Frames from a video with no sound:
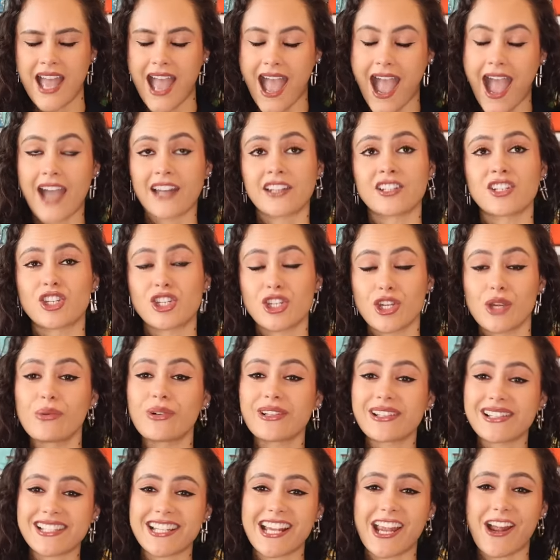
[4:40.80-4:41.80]
And you
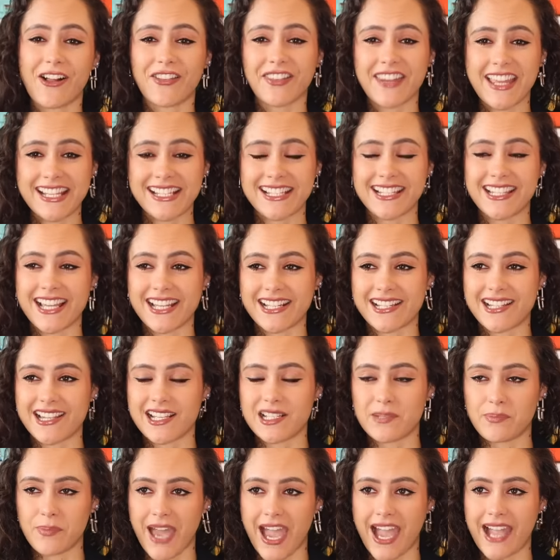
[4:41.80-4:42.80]
will see on this list,
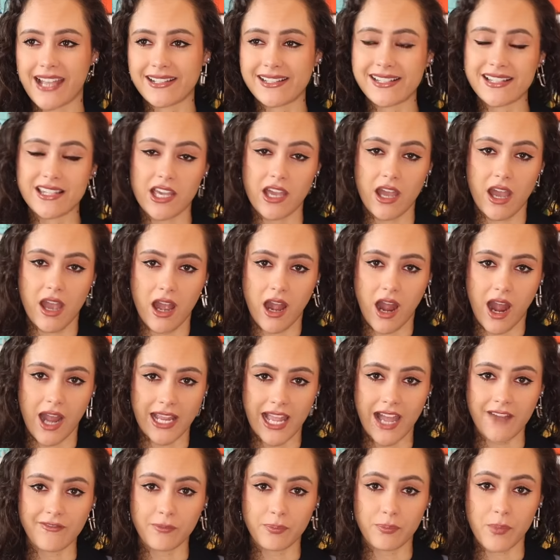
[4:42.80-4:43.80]
there's bags that I
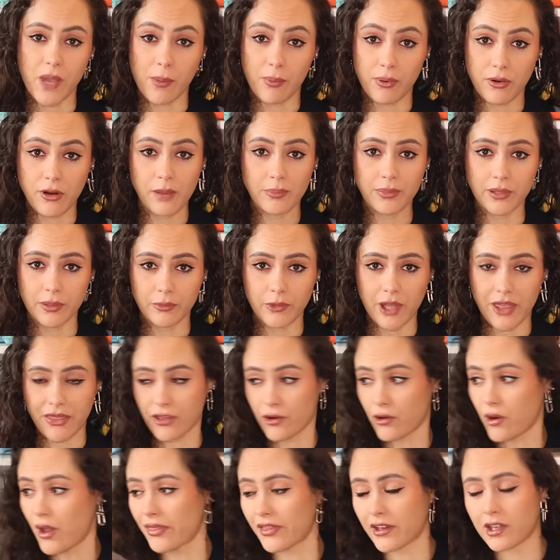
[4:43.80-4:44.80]
have a problem with.
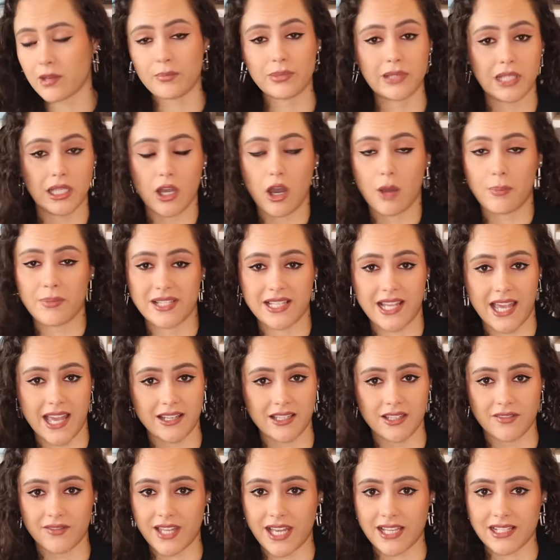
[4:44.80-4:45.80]
They're on the complete opposite
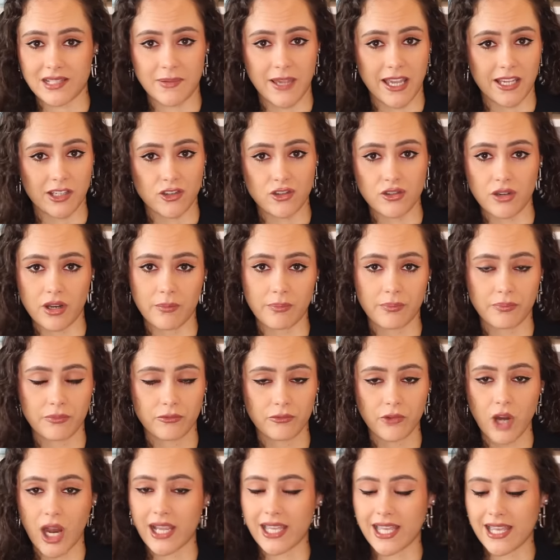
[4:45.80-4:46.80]
end of that spectrum,
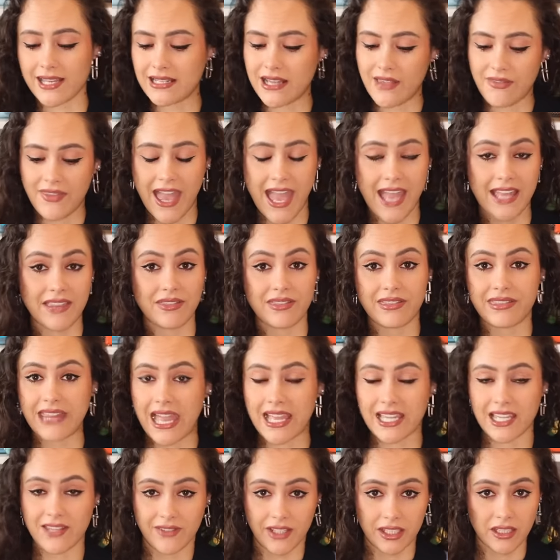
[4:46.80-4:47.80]
right? As in
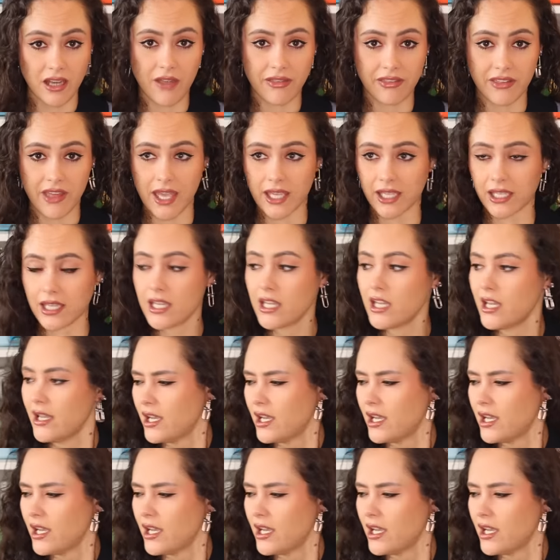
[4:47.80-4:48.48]
they're giving nothing.